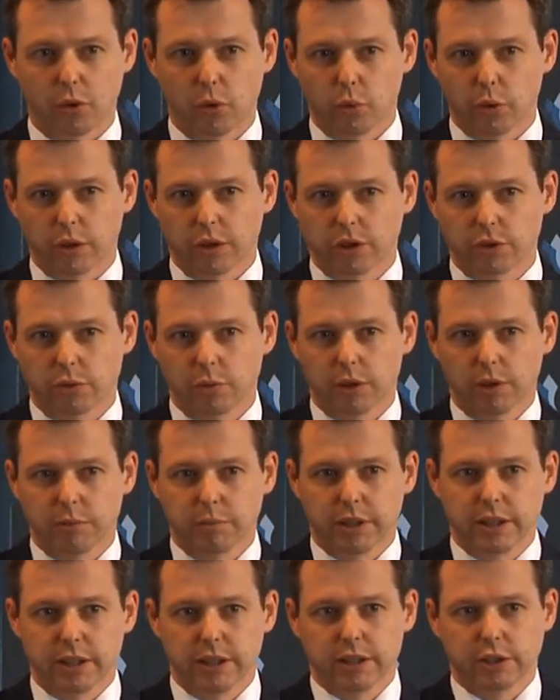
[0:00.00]
which will
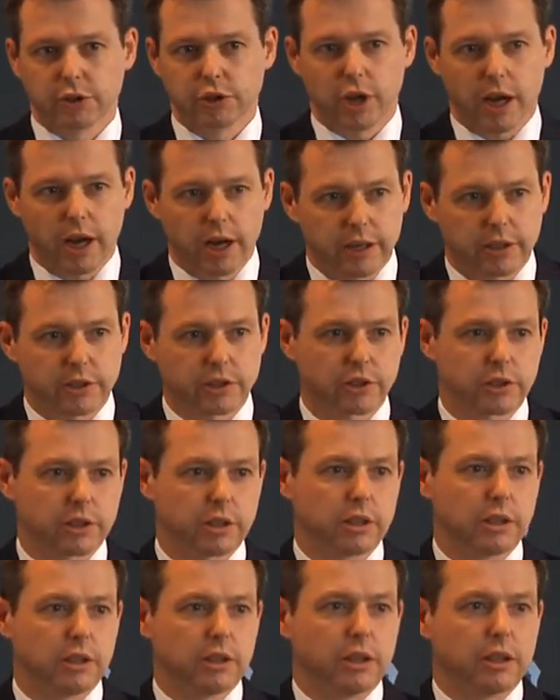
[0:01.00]
be charged
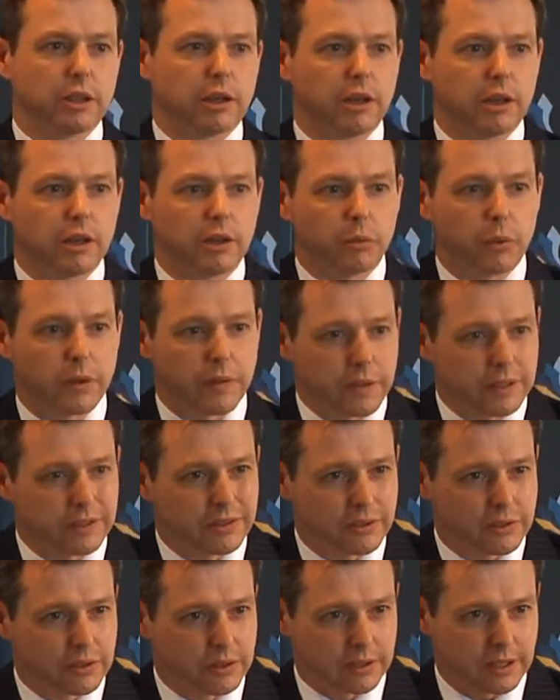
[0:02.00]
with
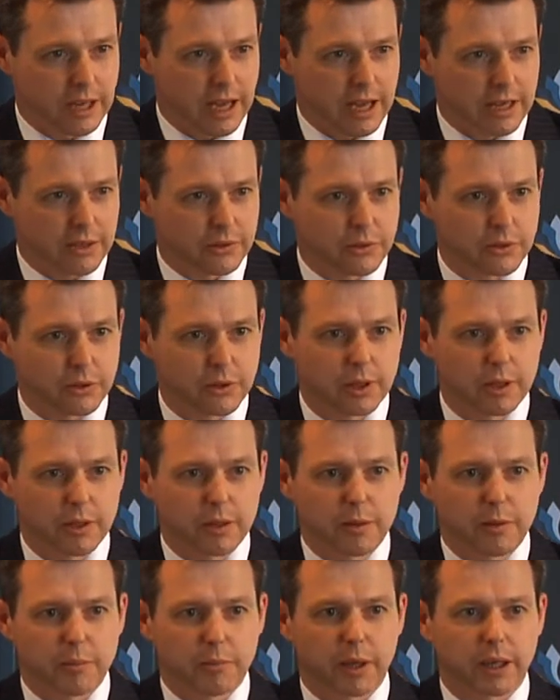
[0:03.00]
this task,
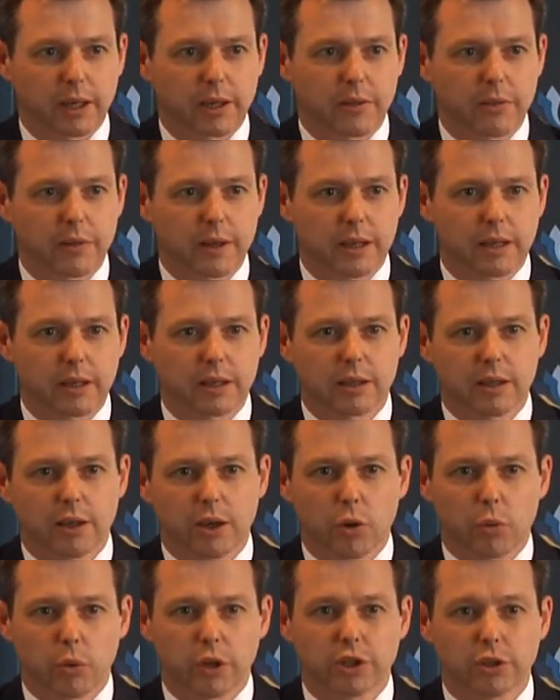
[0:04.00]
but I think
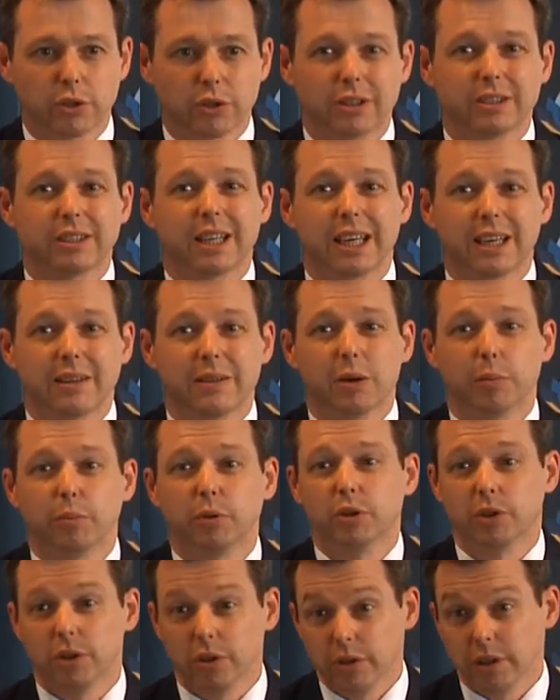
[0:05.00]
we should take the
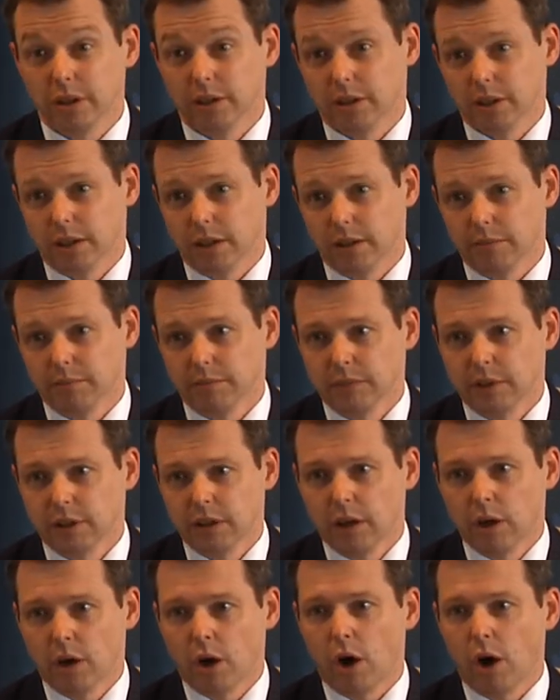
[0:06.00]
opportunity
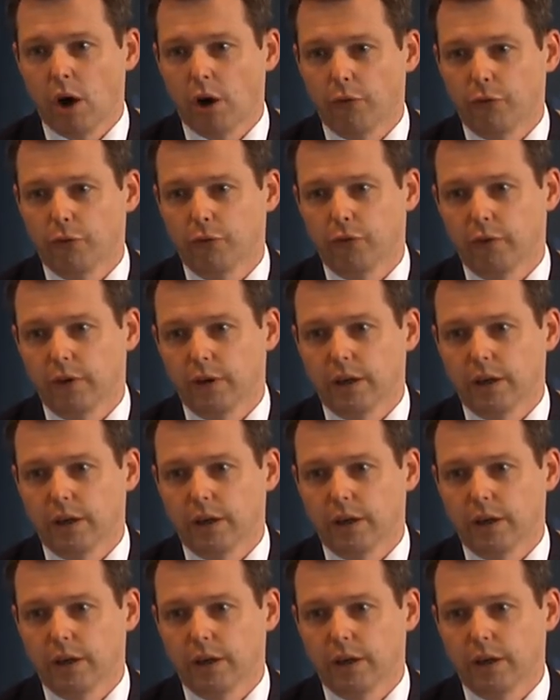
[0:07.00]
of